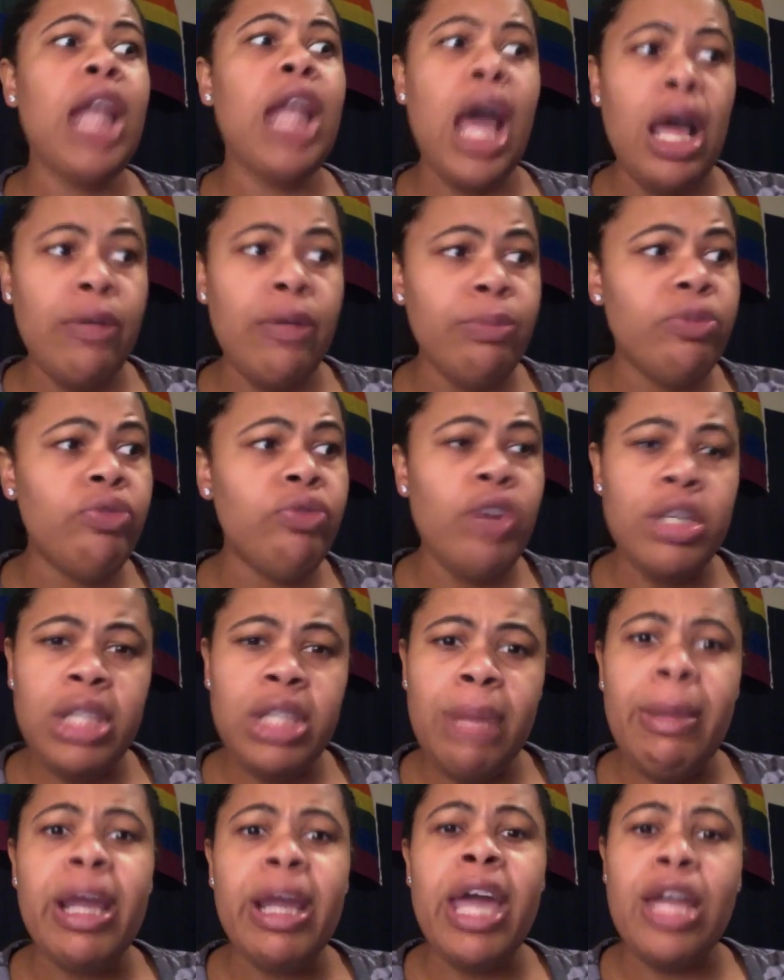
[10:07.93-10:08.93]
and first
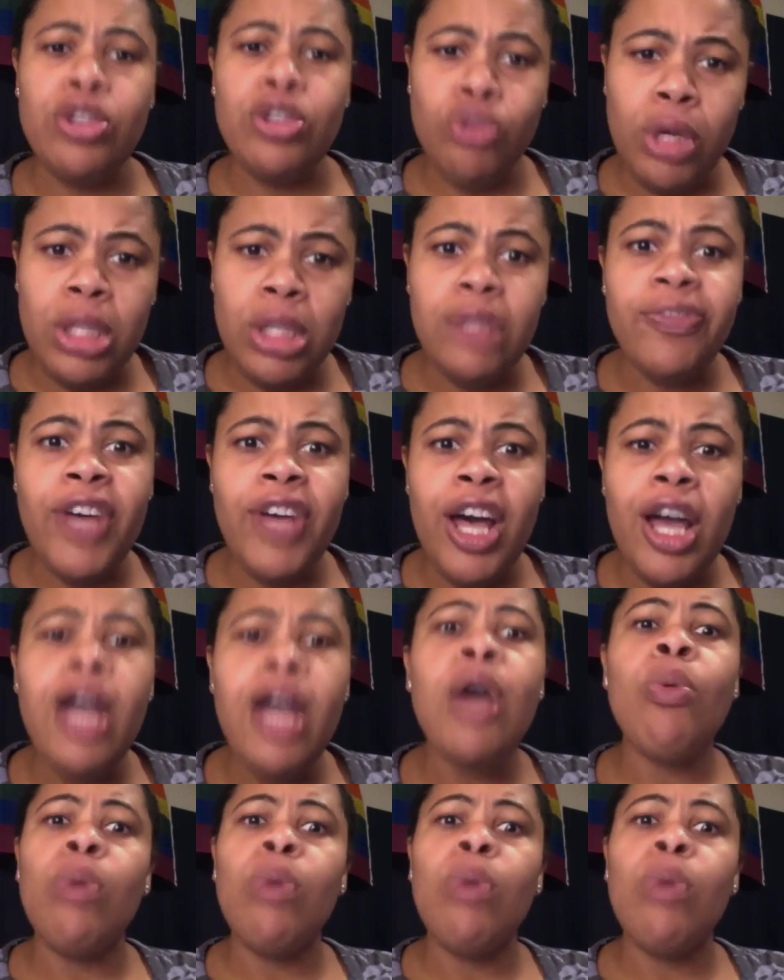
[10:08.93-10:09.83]
time I got drunk as fuck